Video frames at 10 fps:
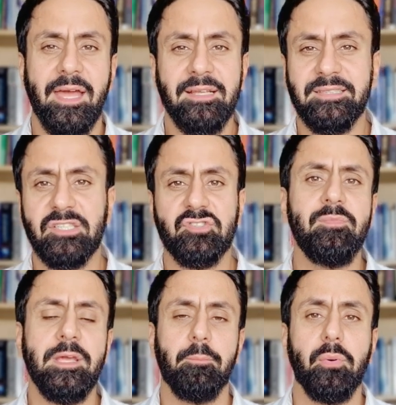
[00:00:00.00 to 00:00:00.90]
And it's
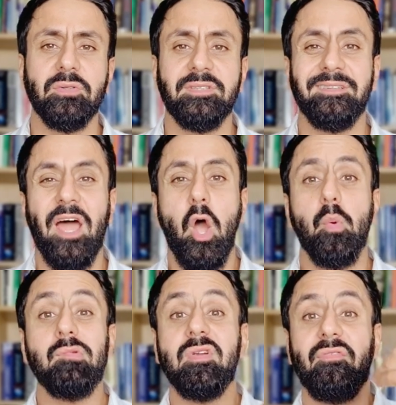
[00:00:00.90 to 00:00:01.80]
extremely important
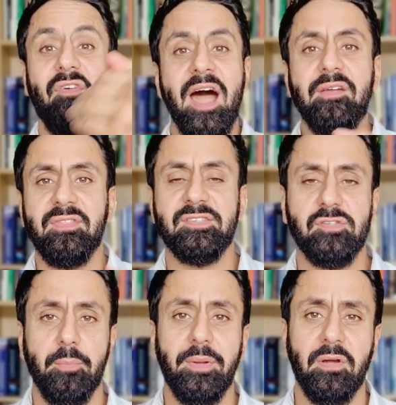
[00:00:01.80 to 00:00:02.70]
we revive this
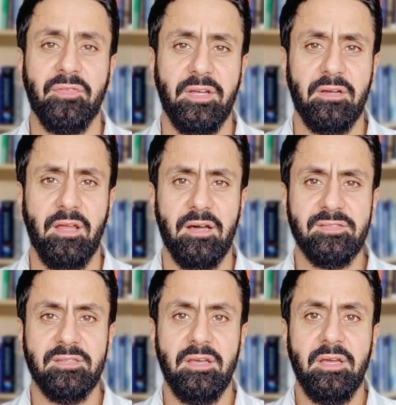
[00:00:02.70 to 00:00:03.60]
topic of
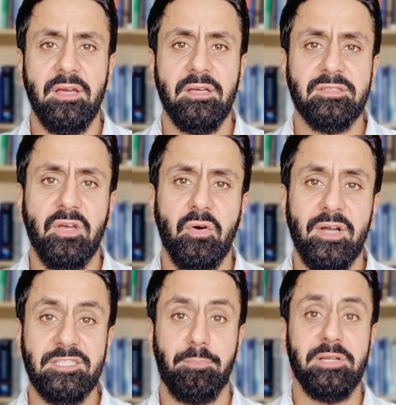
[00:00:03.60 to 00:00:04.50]
ikhlās. So
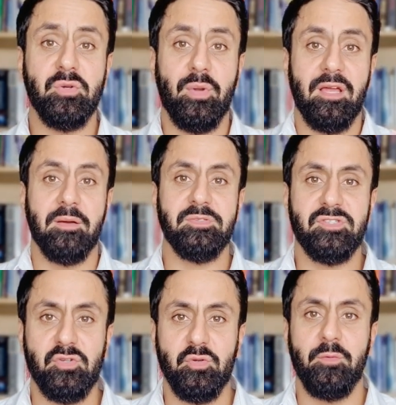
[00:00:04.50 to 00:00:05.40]
especially when it comes
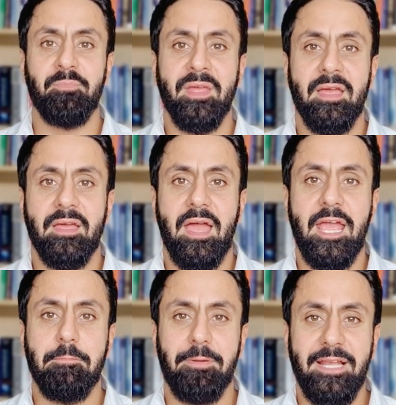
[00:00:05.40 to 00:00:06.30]
to
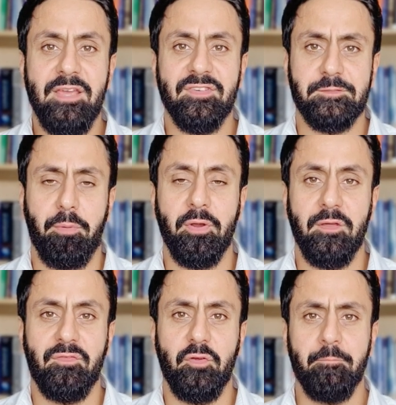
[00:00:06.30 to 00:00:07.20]
a believer's point
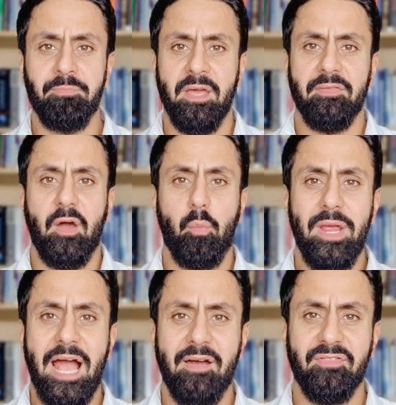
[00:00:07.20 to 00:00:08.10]
of view, that
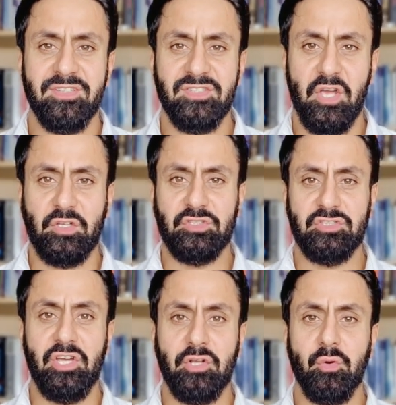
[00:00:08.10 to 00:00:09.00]
we have this
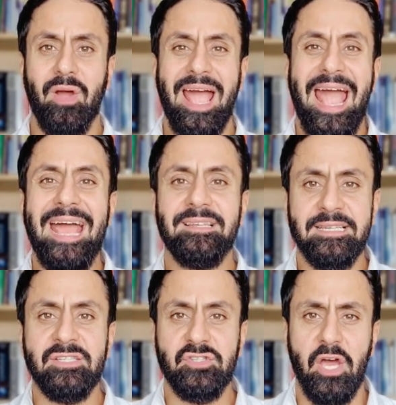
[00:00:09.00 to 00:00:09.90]
external and
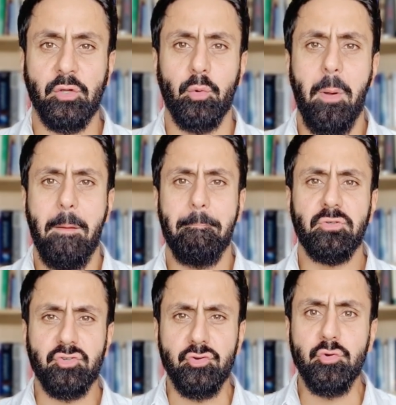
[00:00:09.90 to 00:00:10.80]
internal
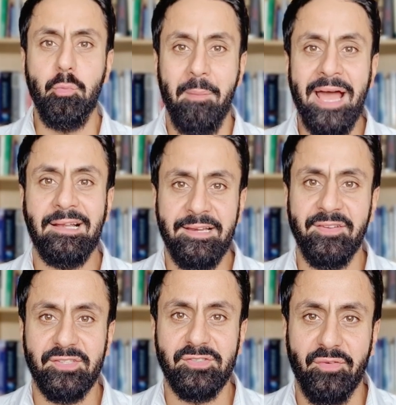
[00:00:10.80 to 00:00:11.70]
true
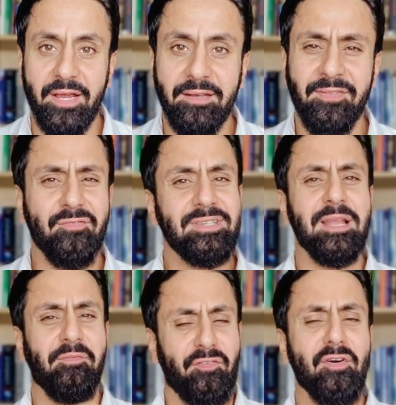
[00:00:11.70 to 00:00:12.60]
manliness, right? And the reason
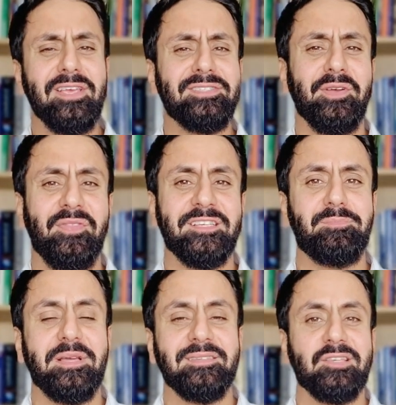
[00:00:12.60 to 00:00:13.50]
I'm focusing on this,
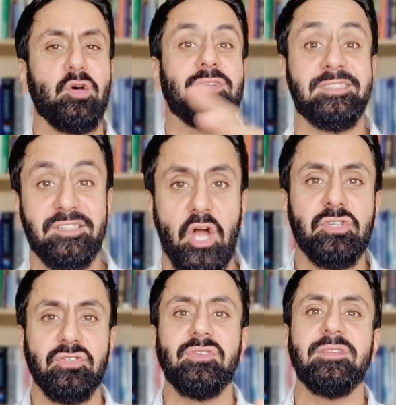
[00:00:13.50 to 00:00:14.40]
because there's a lot of
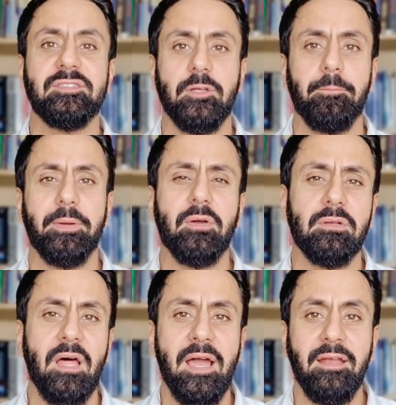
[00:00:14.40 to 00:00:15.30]
discussion on this topic
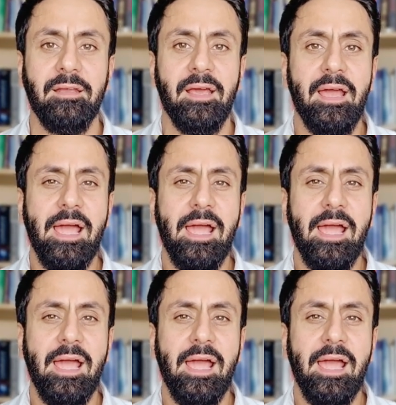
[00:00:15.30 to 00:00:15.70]
online.